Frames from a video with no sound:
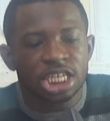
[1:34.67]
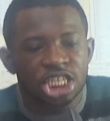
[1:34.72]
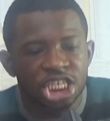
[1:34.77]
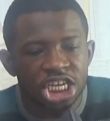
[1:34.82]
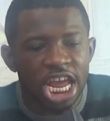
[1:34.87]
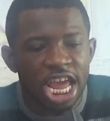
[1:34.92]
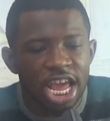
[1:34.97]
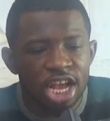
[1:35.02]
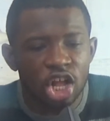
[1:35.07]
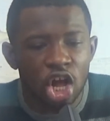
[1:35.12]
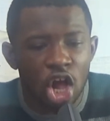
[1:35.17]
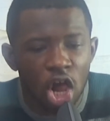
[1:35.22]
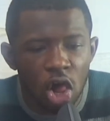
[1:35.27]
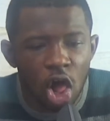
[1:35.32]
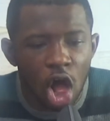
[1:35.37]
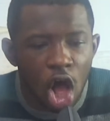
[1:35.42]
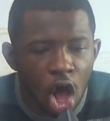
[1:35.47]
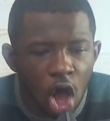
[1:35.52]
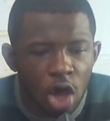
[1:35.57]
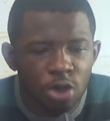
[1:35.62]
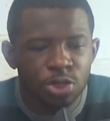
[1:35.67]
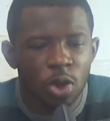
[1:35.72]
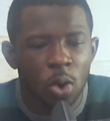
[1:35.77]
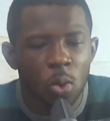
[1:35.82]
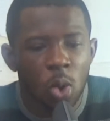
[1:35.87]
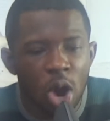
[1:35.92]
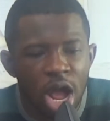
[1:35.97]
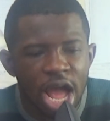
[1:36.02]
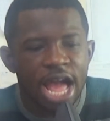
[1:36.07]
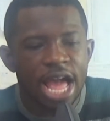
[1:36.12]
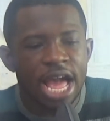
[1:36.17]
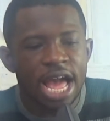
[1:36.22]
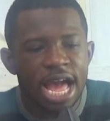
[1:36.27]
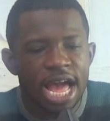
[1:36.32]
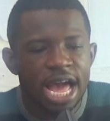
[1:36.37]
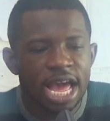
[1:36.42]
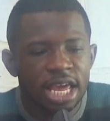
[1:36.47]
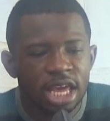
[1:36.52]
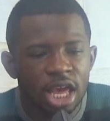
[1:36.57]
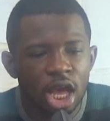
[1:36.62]
jingle all the
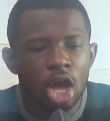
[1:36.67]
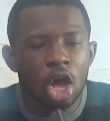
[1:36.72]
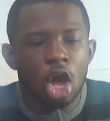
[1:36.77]
way.